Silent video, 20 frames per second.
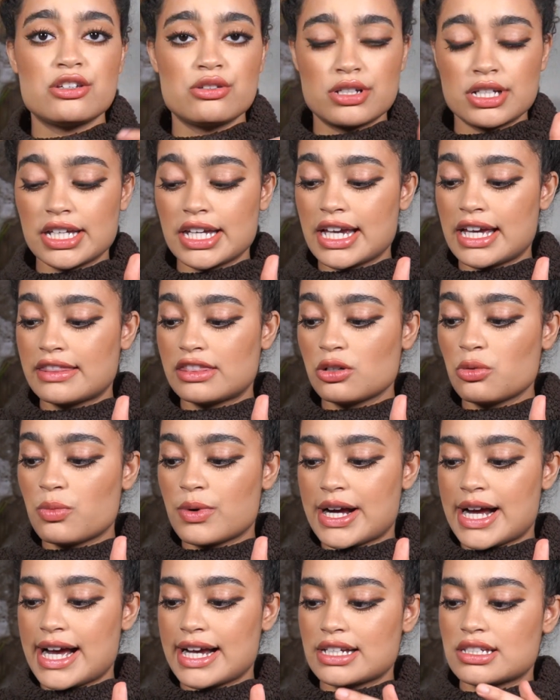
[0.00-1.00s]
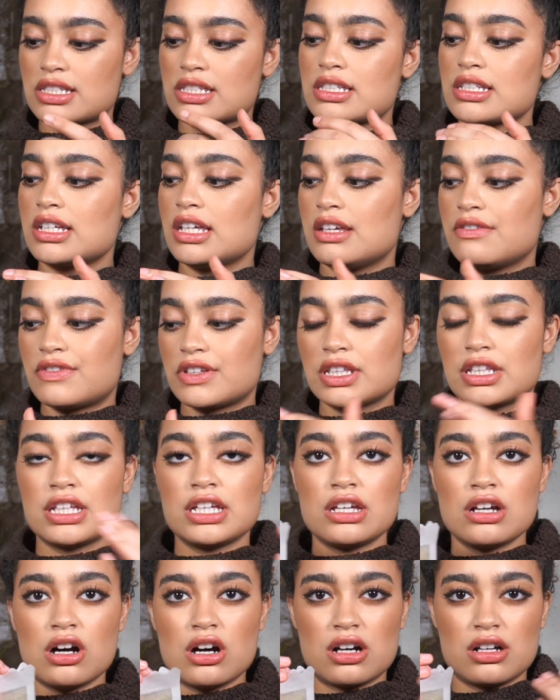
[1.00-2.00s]
you can get the wax
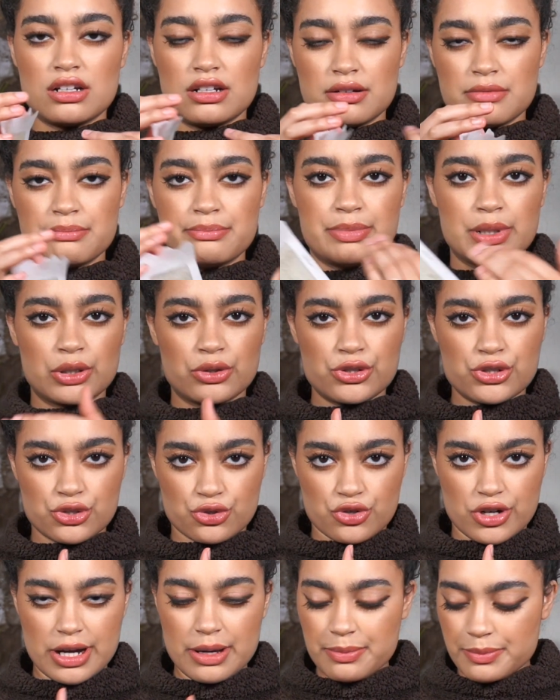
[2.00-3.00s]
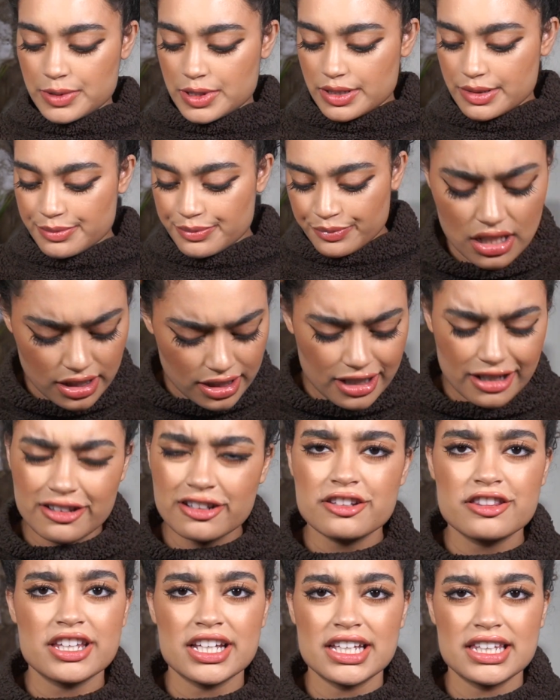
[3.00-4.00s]
evenly on both strips. The
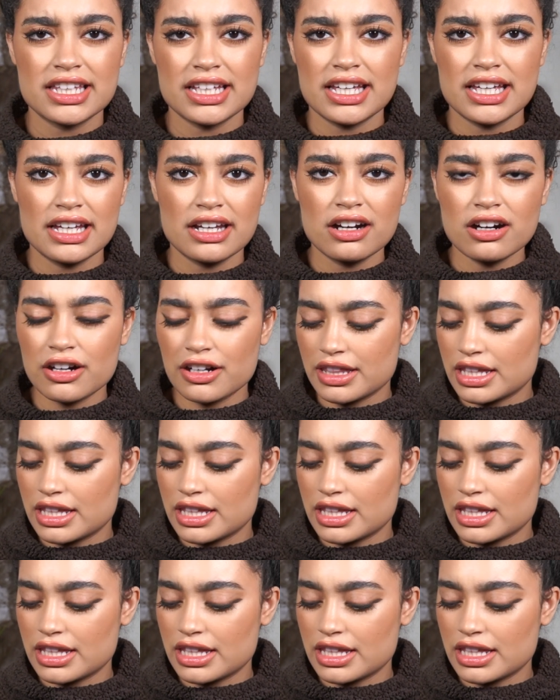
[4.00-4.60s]
other thing in the kit are